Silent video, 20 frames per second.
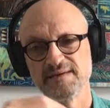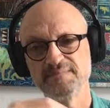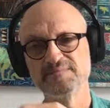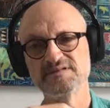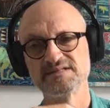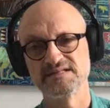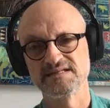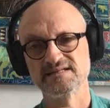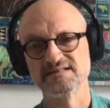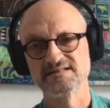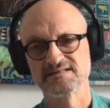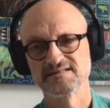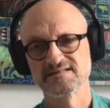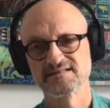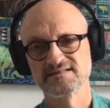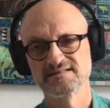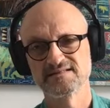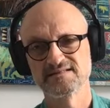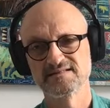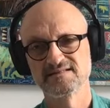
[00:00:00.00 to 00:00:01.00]

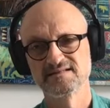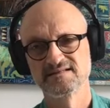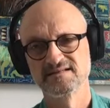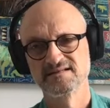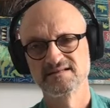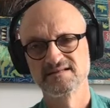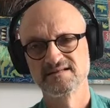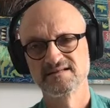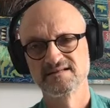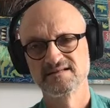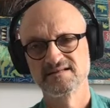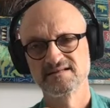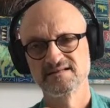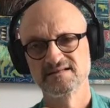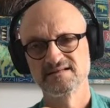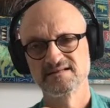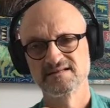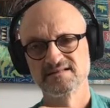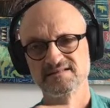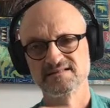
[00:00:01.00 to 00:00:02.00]
emptiness,
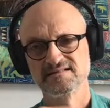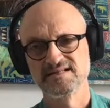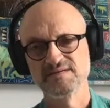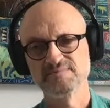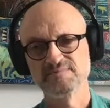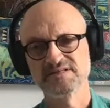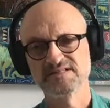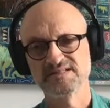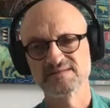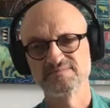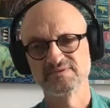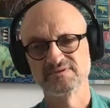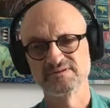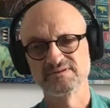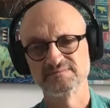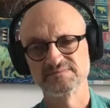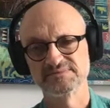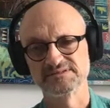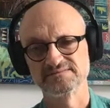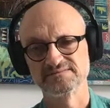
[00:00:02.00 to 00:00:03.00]
deep
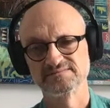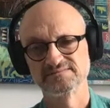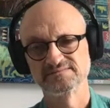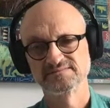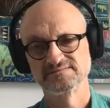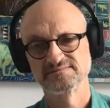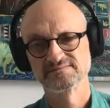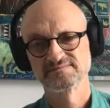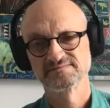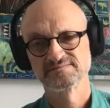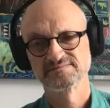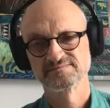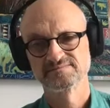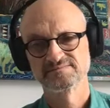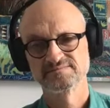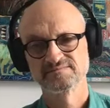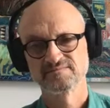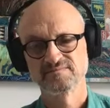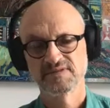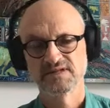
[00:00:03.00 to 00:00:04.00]
disappointment.
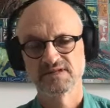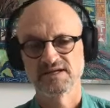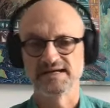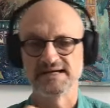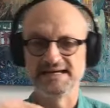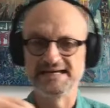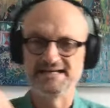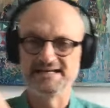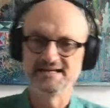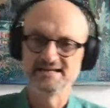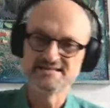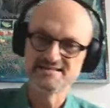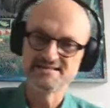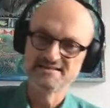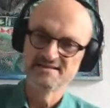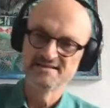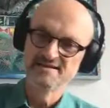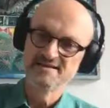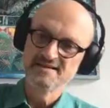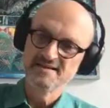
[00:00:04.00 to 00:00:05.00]
And
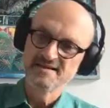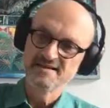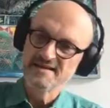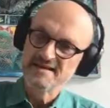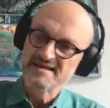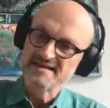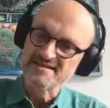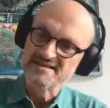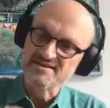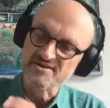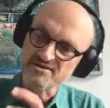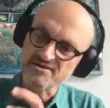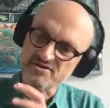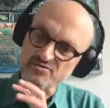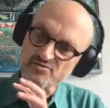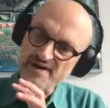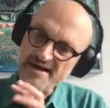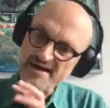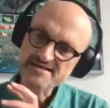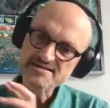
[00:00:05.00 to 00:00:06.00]
it's the
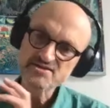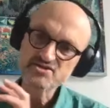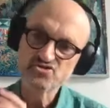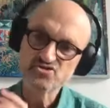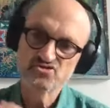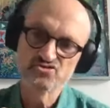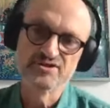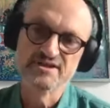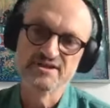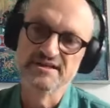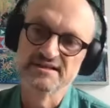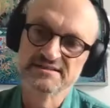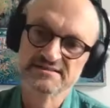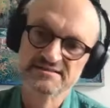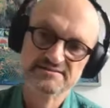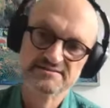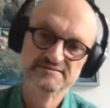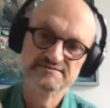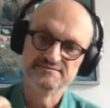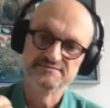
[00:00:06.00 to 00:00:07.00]
greatest trigger
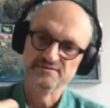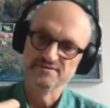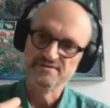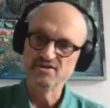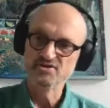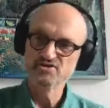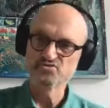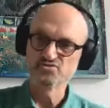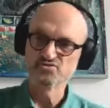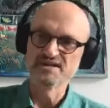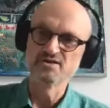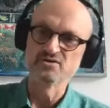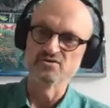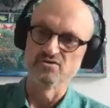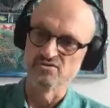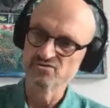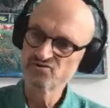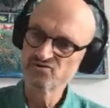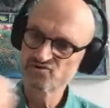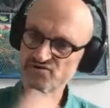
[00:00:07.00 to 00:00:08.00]
for those
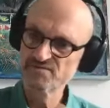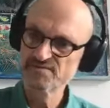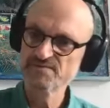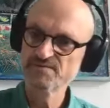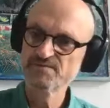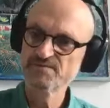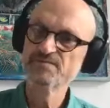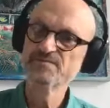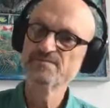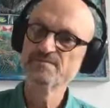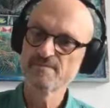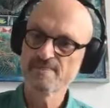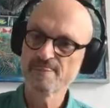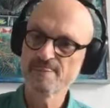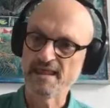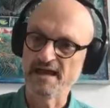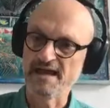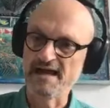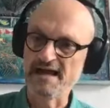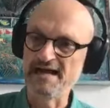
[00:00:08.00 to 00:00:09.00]
recalls
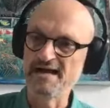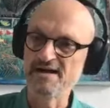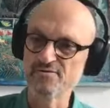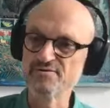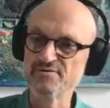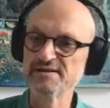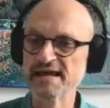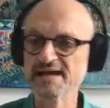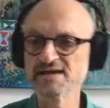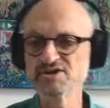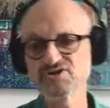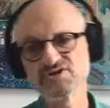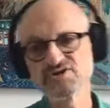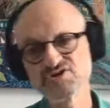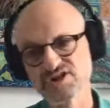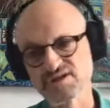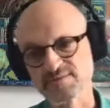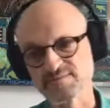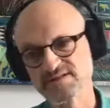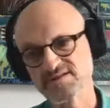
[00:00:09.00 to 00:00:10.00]
are
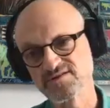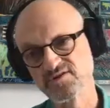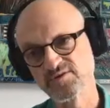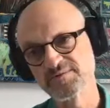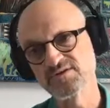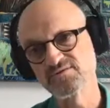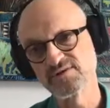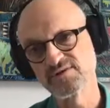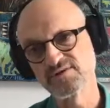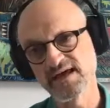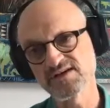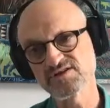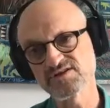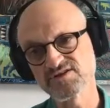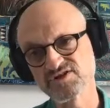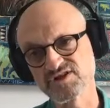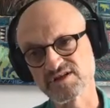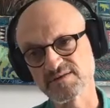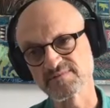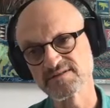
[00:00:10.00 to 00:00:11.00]
relationships, human
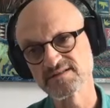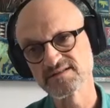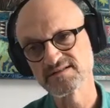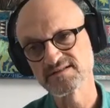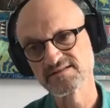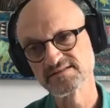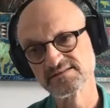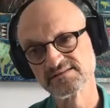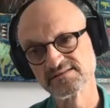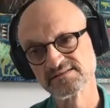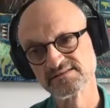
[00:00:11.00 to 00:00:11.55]
relationships